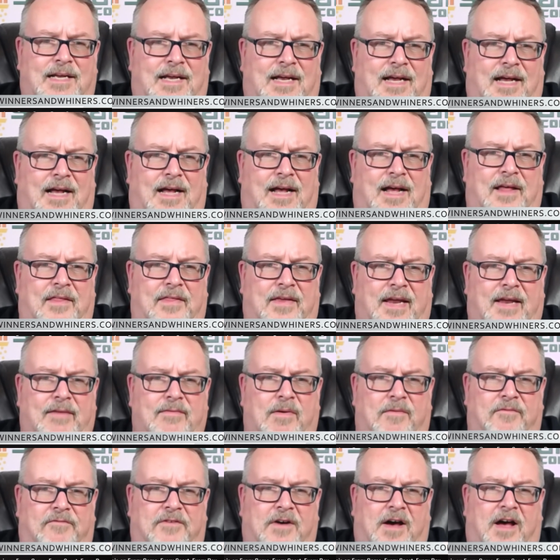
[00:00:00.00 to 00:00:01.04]
They give
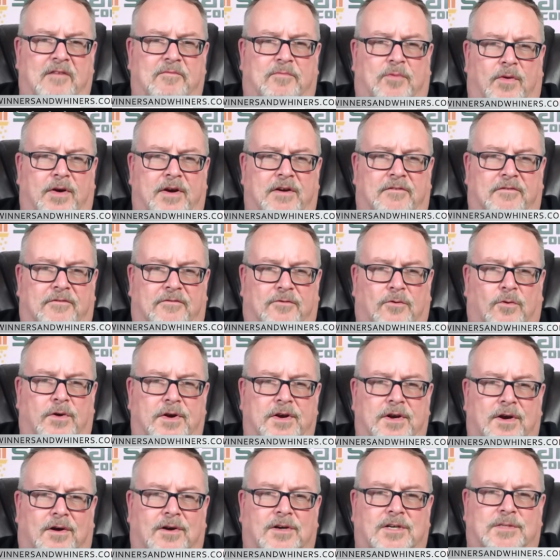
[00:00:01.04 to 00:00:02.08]
up 5.4
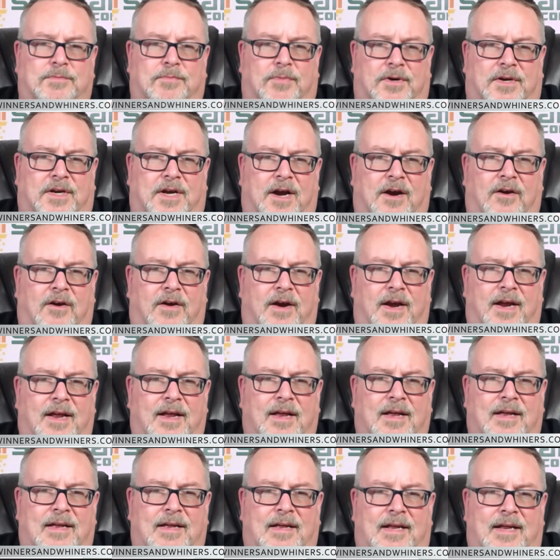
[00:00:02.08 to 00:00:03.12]
yards per carry
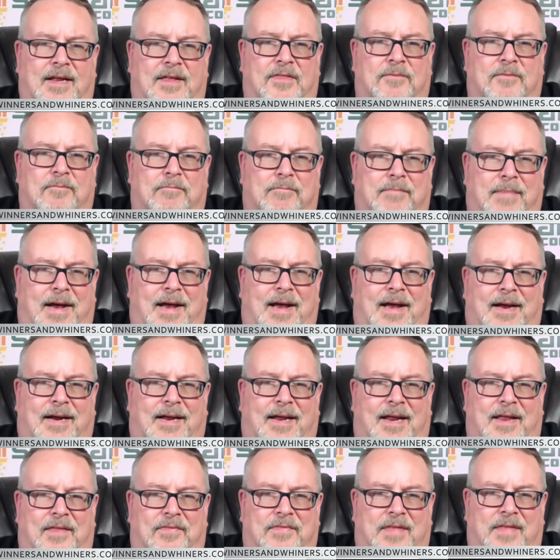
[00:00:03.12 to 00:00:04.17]
in the
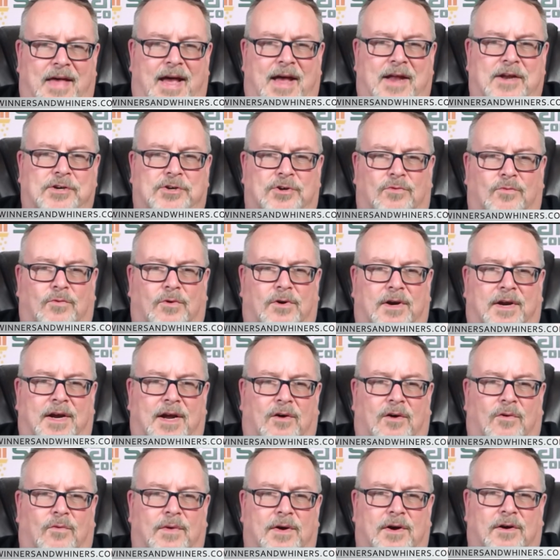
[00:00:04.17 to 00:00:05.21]
MAC, and that should work
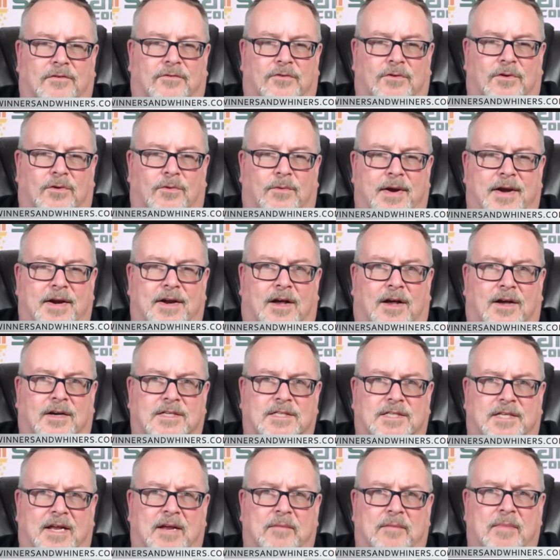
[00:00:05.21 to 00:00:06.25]
out well for a
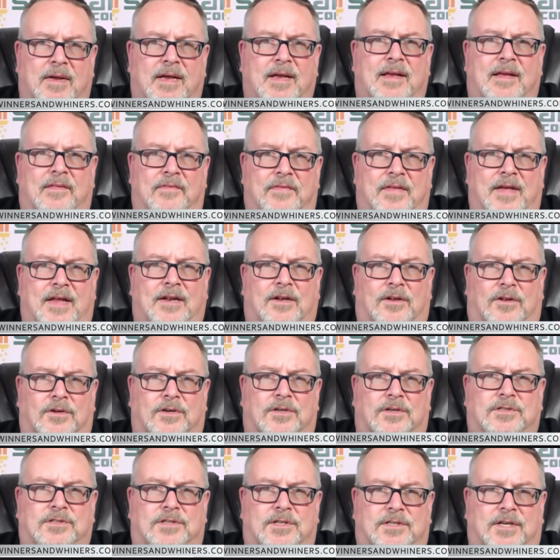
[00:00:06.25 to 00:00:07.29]
Redhawks team that
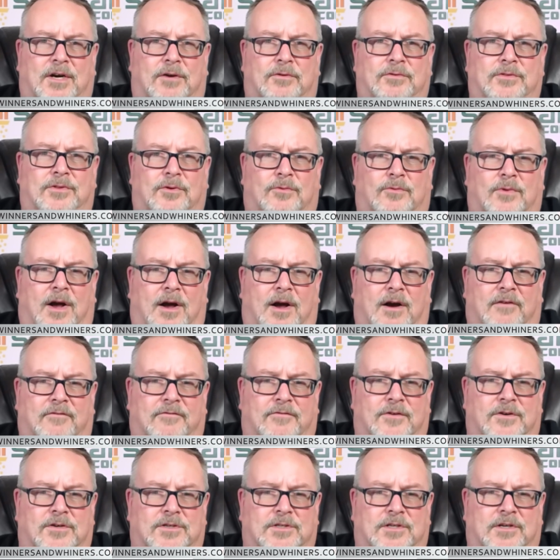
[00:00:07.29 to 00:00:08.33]
looks to tote the rock
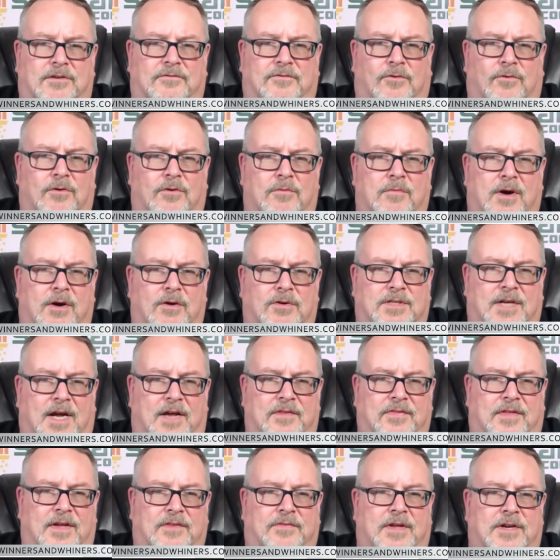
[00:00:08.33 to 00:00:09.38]
first and foremost. I
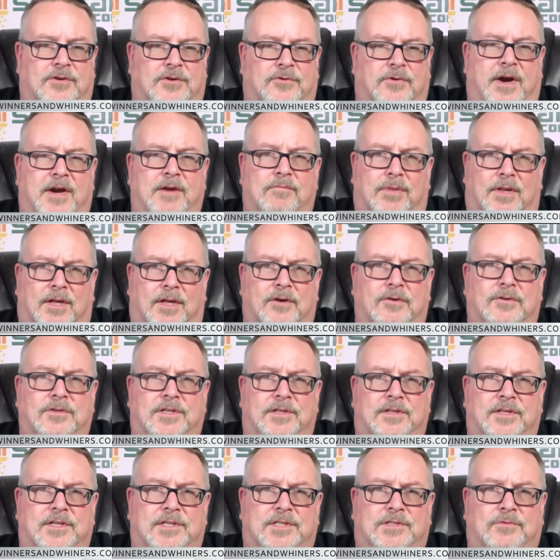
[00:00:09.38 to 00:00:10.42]
think they trade blows
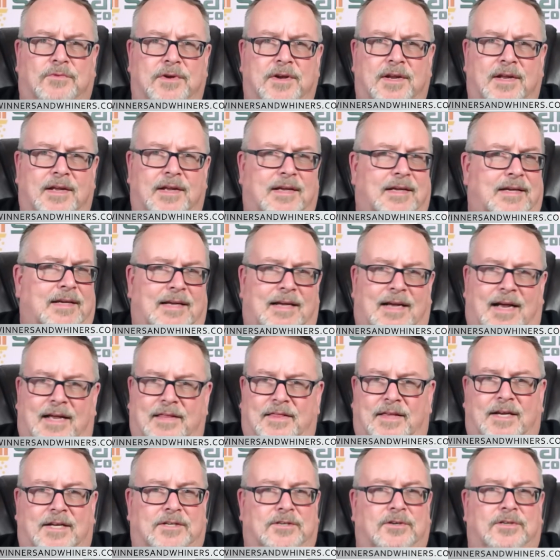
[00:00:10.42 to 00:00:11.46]
in this one. I
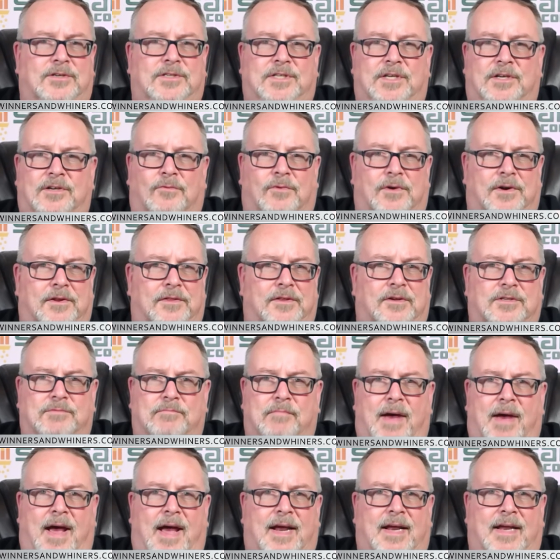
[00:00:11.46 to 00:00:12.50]
think it turns into one of those
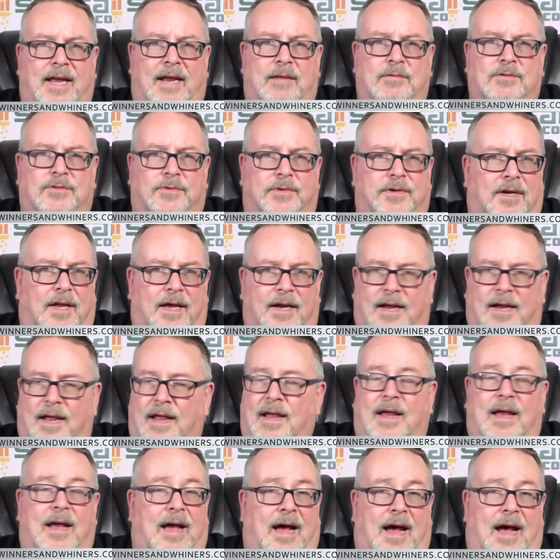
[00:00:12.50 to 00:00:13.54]
MAC games where you're like,
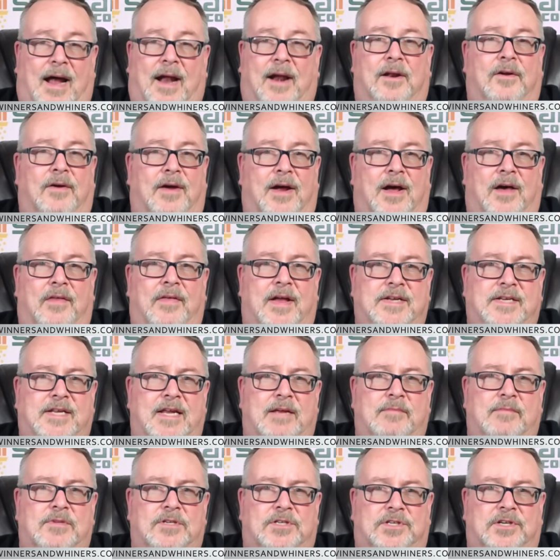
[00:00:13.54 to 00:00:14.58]
I don't know how that
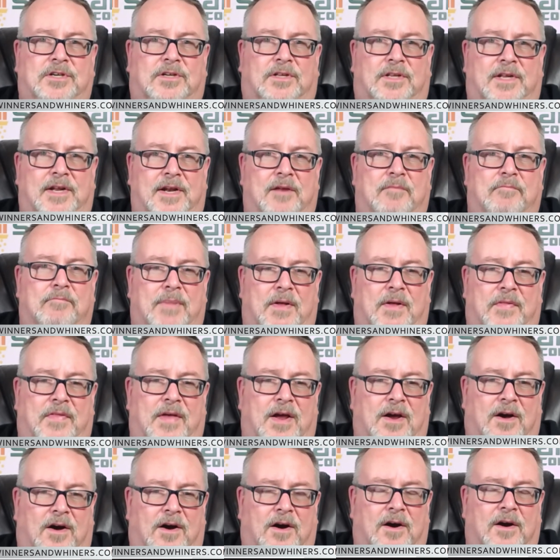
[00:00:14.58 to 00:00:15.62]
team is still in it, but they
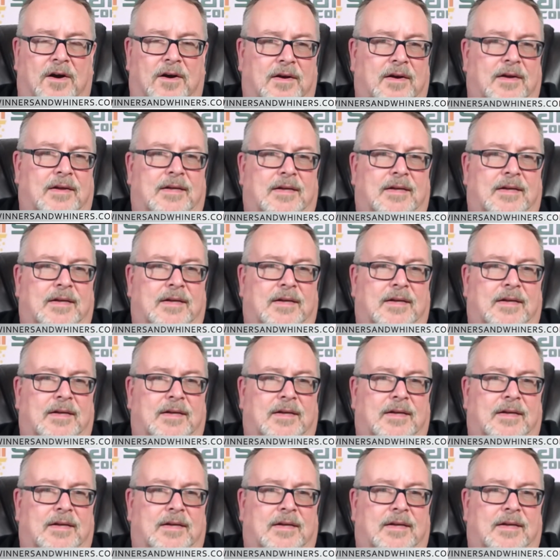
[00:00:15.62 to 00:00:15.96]
are.